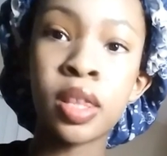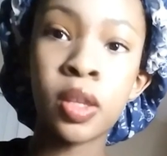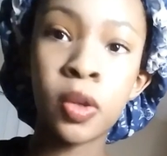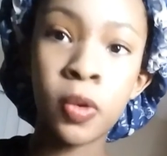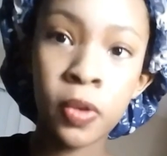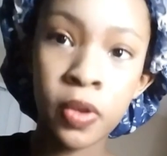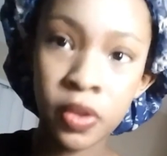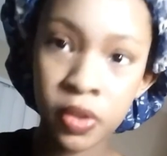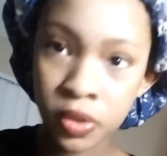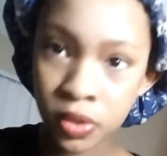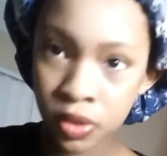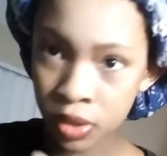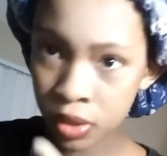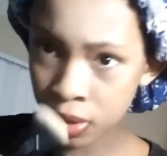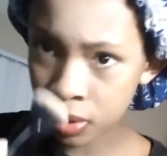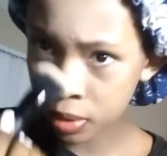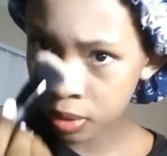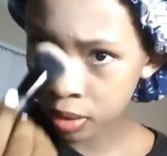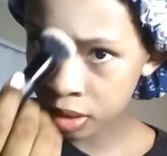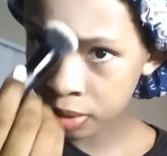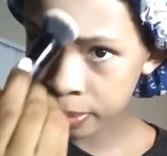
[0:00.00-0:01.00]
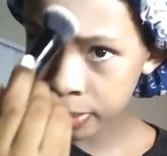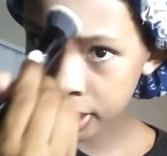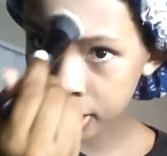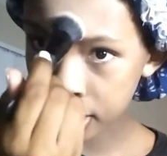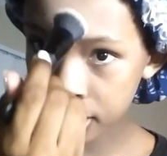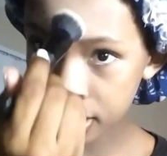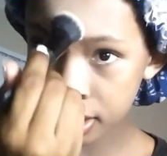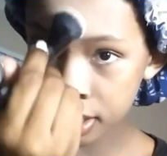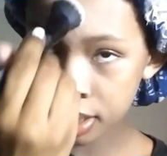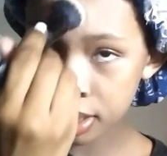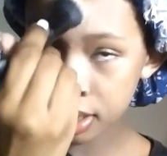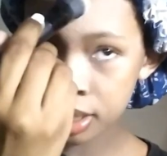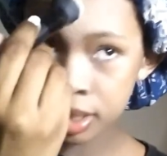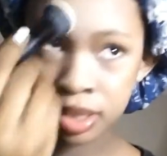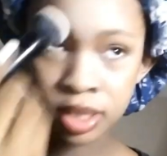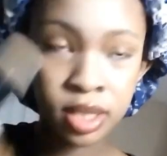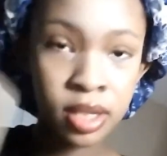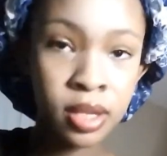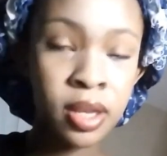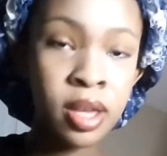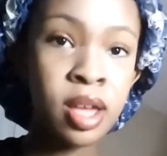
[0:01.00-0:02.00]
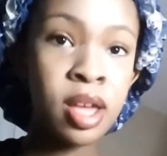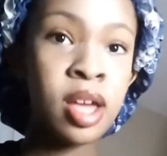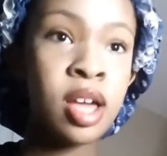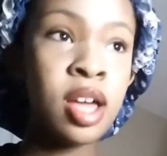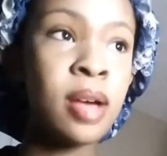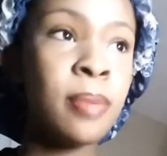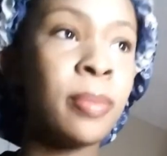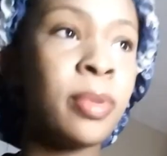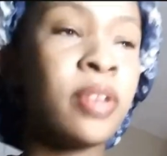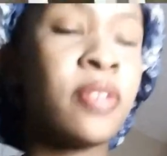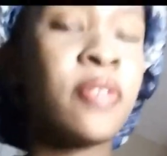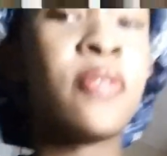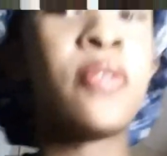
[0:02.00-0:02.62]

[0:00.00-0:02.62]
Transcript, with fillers: a little concealer under my eyes, my